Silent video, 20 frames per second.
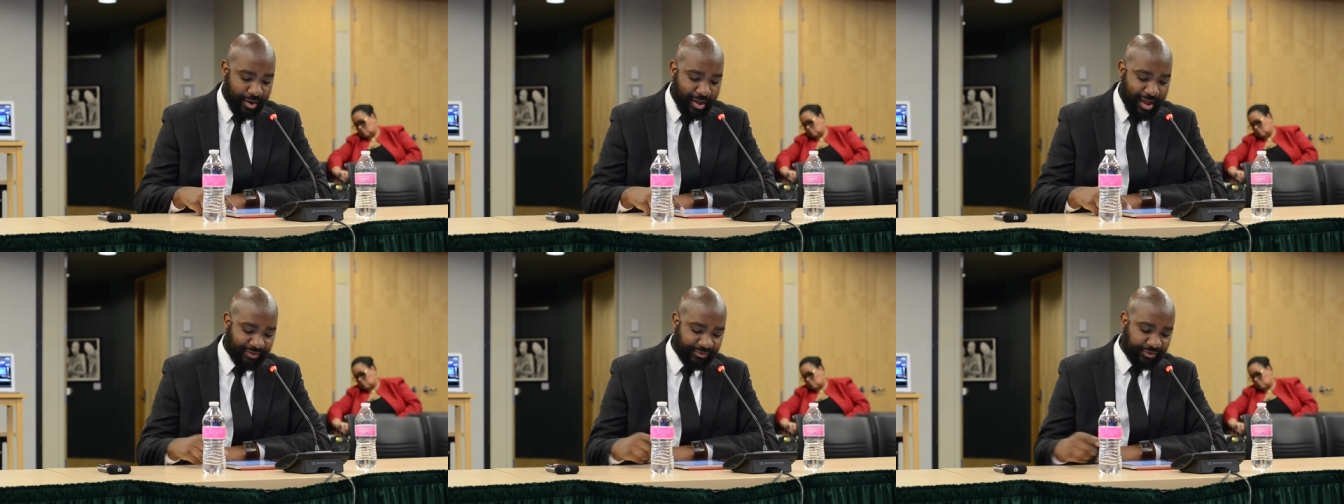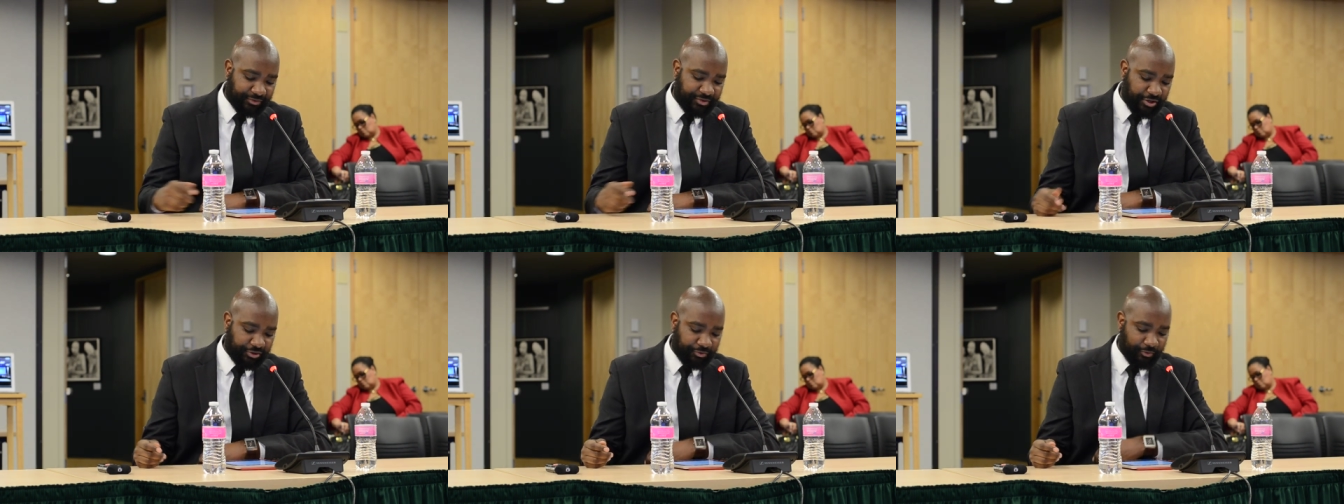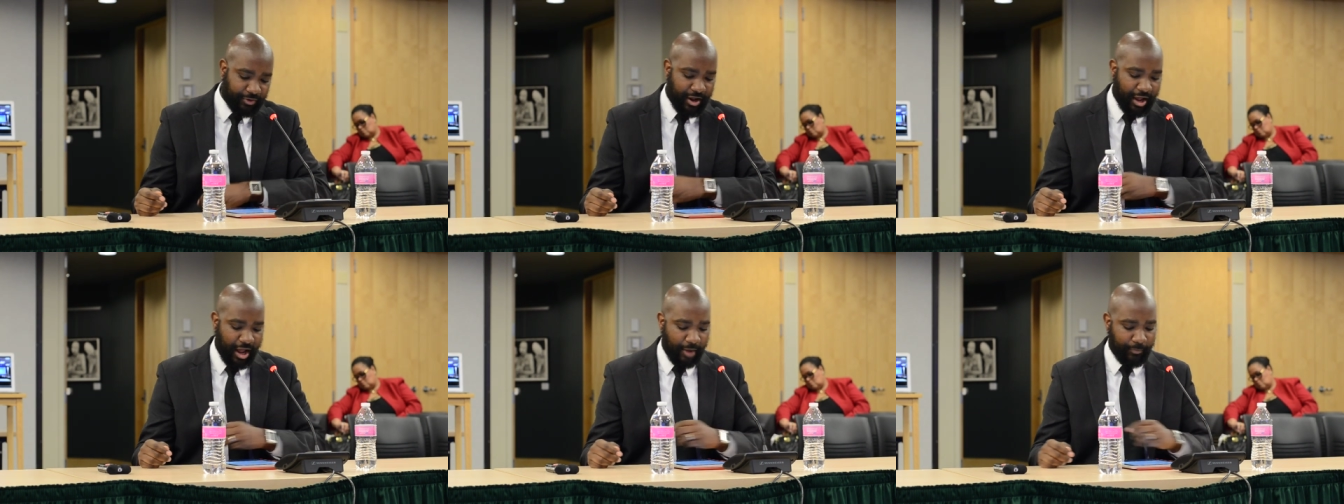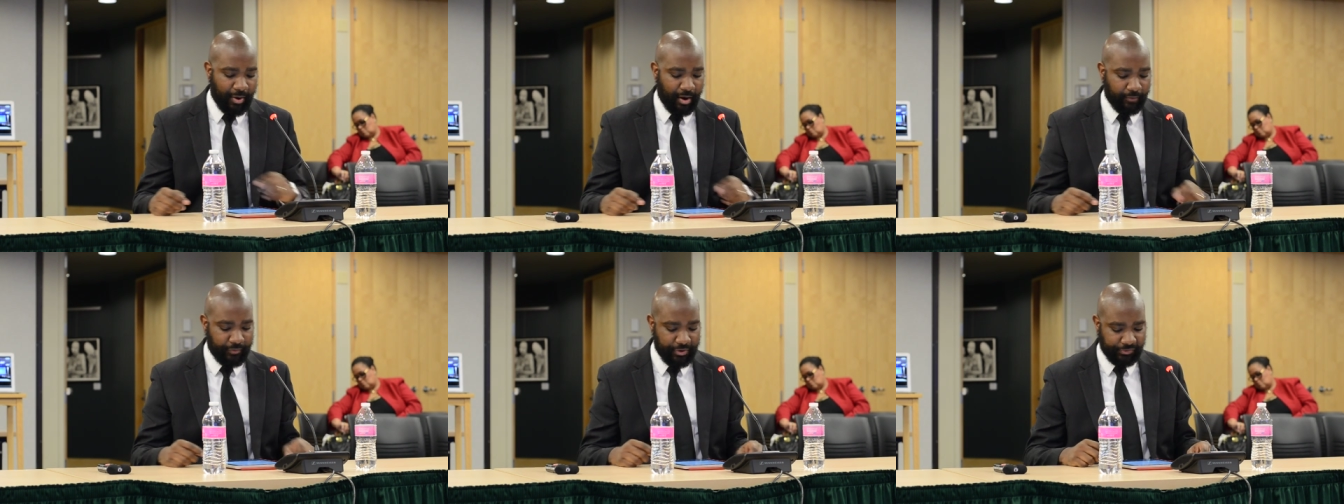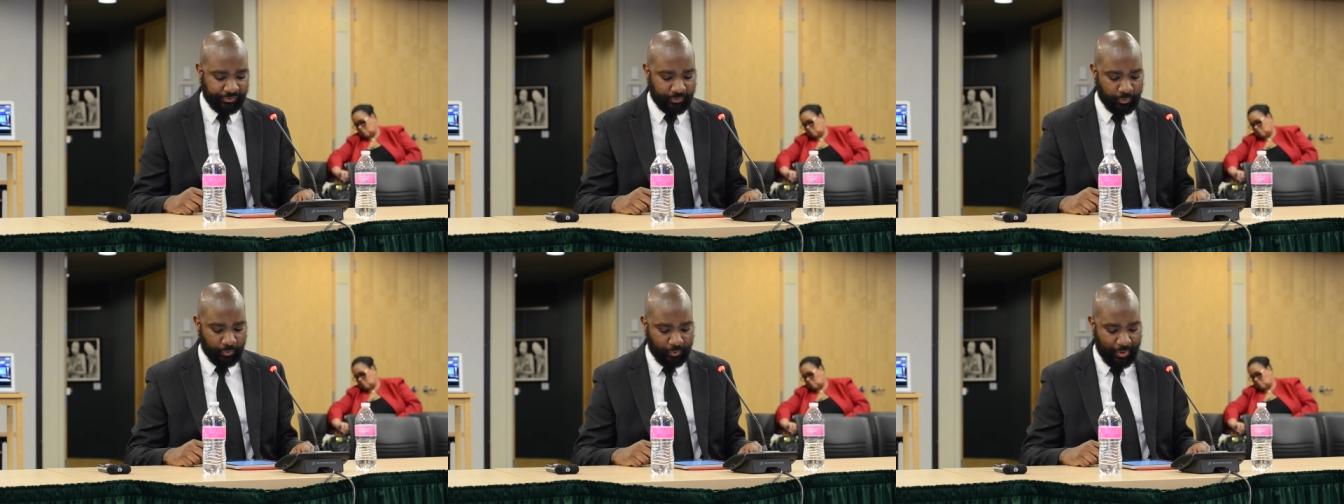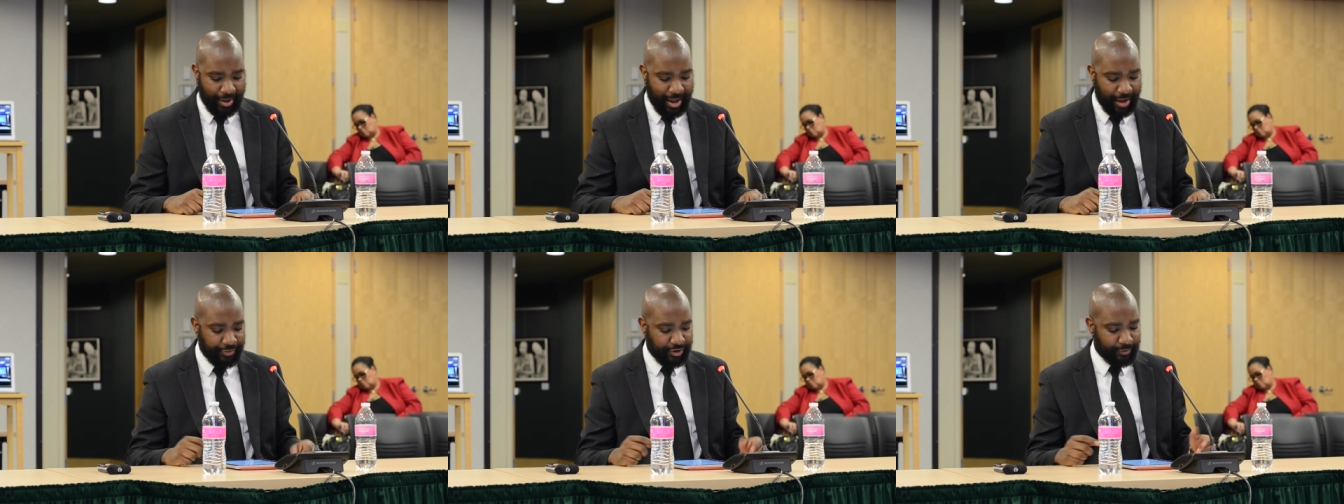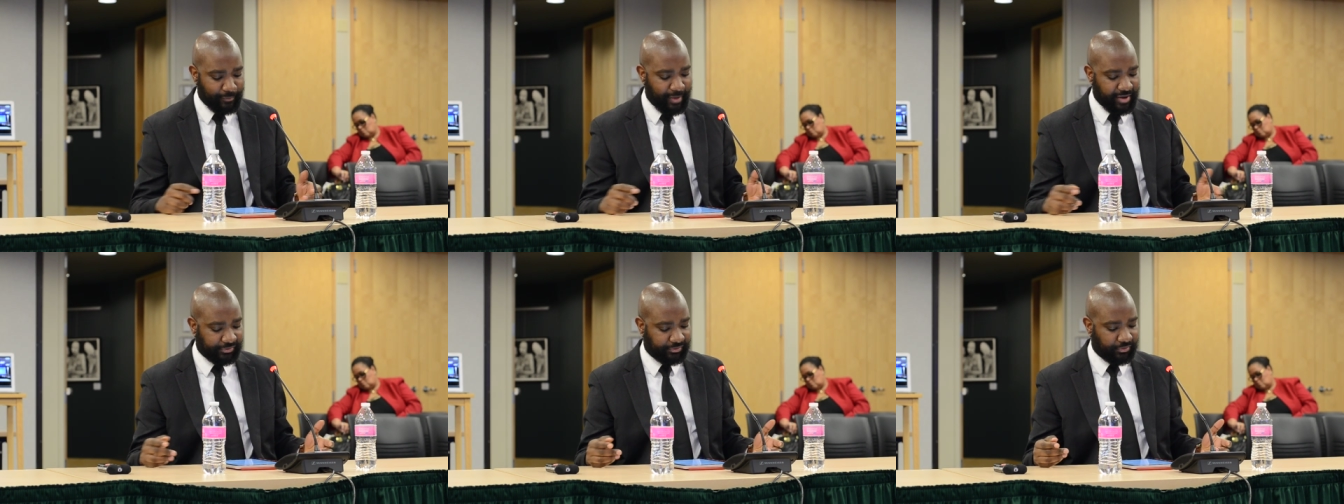As a teacher in a high poverty school, I
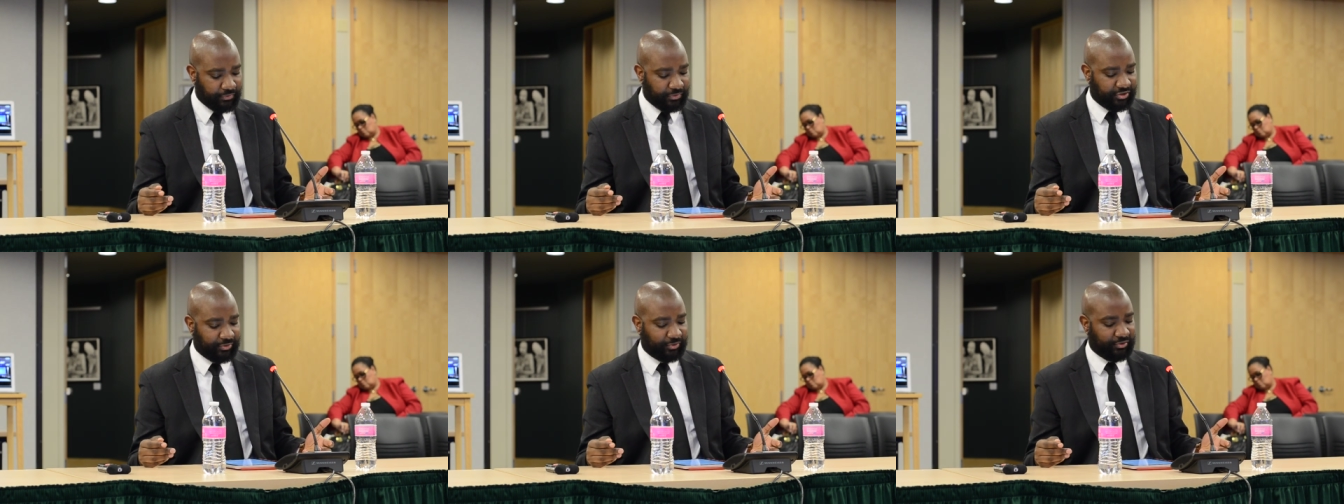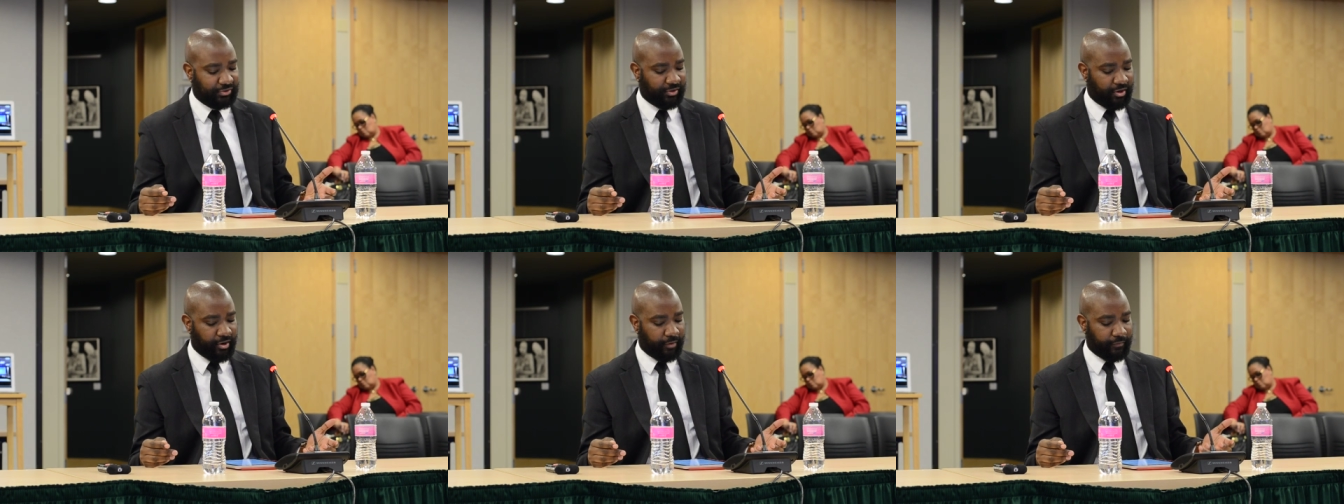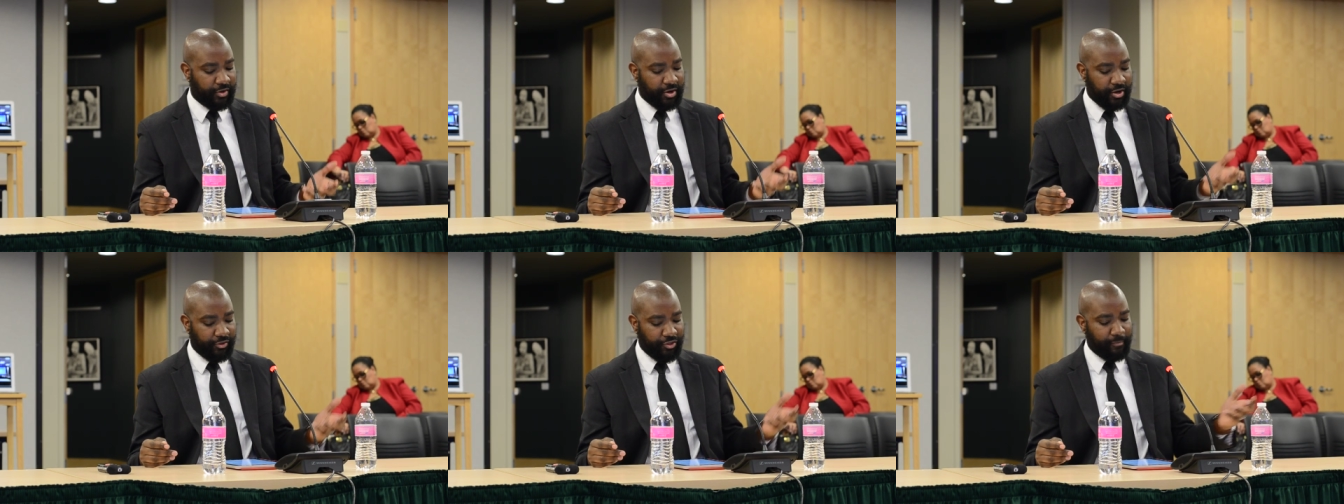think my students deserve